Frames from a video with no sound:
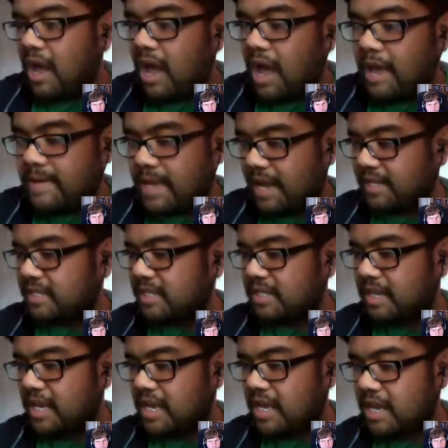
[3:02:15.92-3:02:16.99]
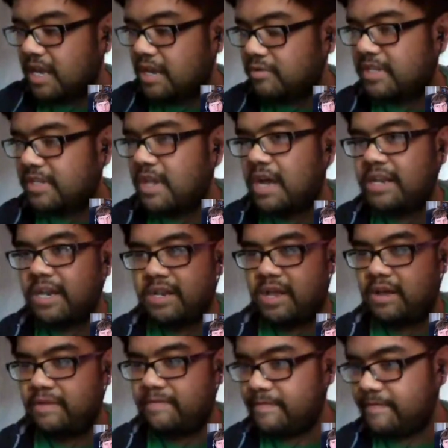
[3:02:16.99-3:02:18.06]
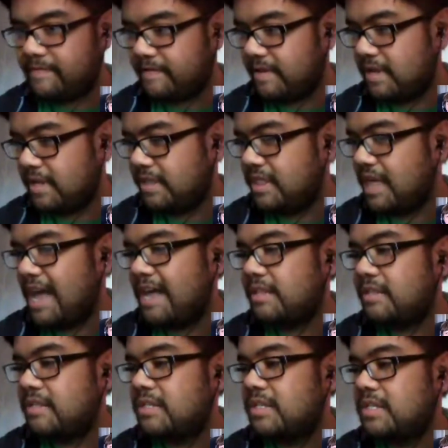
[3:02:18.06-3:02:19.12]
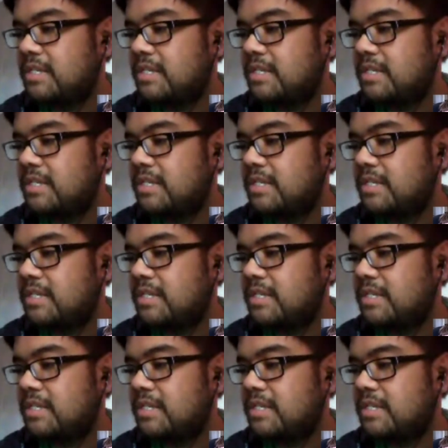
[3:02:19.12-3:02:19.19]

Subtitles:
I guess it was not enough that,